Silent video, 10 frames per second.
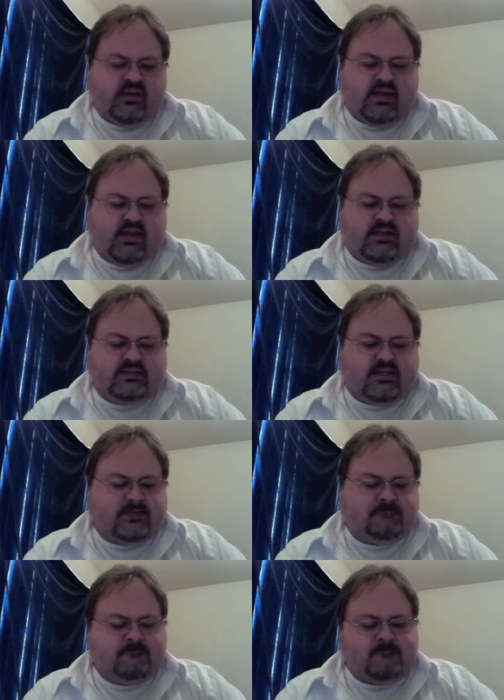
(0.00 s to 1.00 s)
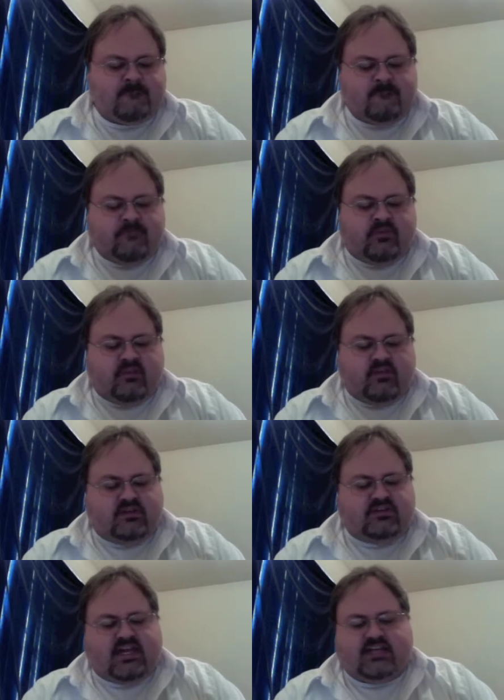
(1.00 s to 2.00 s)
and uh,
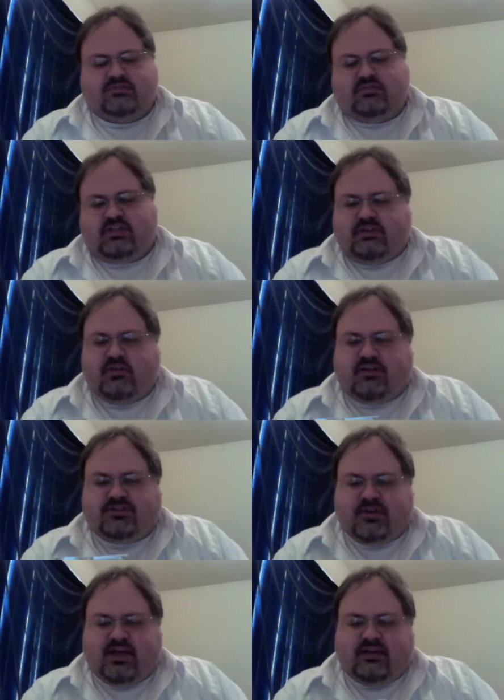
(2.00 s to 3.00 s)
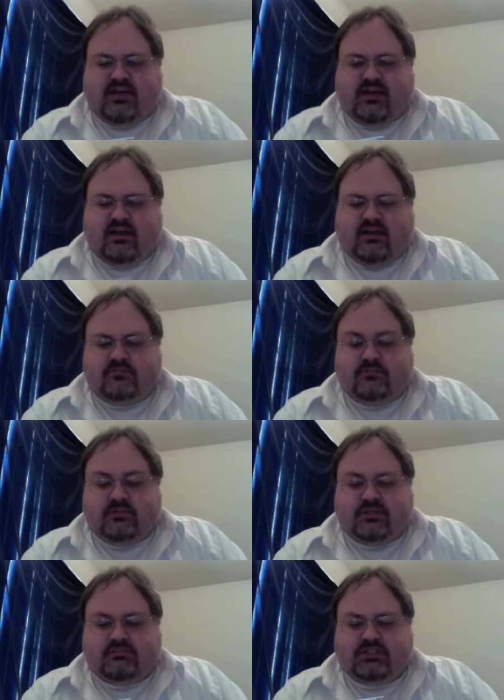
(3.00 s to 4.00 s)
this actual year also had a uh,
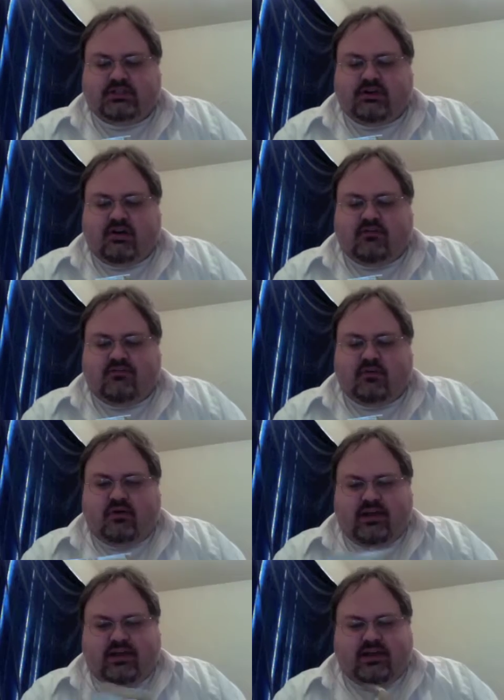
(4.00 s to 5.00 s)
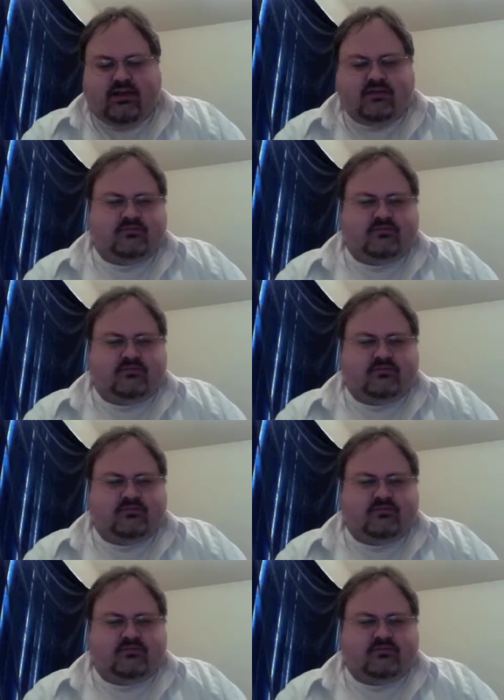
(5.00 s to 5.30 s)
redemption card for a uh,